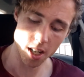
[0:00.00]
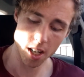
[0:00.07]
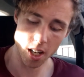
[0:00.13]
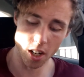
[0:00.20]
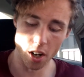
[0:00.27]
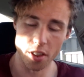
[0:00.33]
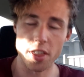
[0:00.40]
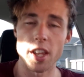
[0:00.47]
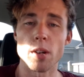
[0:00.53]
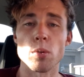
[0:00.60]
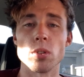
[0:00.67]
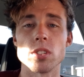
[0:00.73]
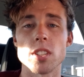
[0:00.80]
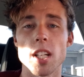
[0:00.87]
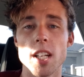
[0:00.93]
And I think
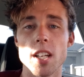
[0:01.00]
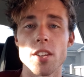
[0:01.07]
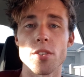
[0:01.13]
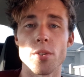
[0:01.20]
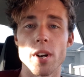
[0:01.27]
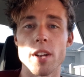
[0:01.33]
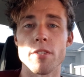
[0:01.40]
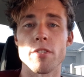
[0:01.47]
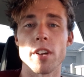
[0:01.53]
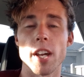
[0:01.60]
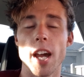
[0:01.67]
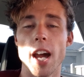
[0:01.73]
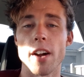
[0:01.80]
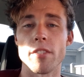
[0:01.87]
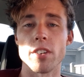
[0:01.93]
we'll see a three-figure
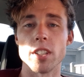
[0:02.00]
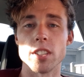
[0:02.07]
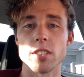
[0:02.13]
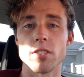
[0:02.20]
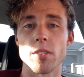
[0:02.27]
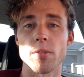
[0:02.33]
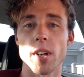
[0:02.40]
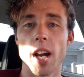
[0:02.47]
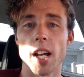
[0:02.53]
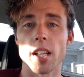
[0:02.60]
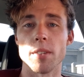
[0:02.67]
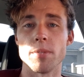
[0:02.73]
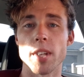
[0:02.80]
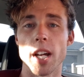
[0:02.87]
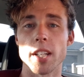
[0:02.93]
average from
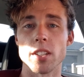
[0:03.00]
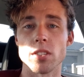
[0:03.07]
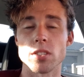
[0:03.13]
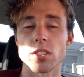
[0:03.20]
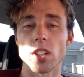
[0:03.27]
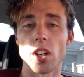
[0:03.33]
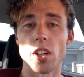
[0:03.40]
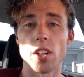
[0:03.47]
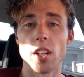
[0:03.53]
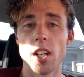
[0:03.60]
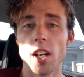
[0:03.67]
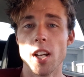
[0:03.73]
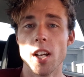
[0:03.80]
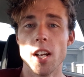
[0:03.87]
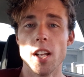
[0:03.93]
Caleb Daniel. So
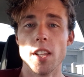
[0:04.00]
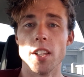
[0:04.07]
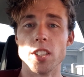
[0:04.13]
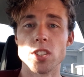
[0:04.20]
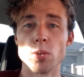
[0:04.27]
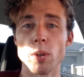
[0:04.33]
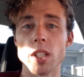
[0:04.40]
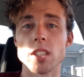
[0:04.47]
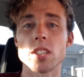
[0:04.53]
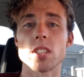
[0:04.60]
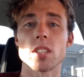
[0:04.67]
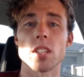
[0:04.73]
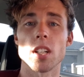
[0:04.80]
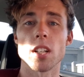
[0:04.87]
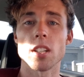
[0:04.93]
the
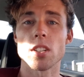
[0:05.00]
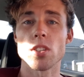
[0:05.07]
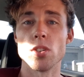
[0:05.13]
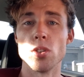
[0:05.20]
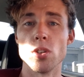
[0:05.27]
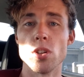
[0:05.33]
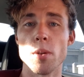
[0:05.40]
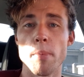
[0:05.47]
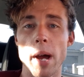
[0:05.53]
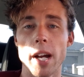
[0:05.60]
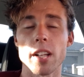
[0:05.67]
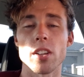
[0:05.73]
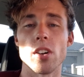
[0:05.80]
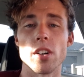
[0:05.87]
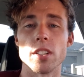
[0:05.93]
switch to the
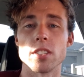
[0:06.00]
back line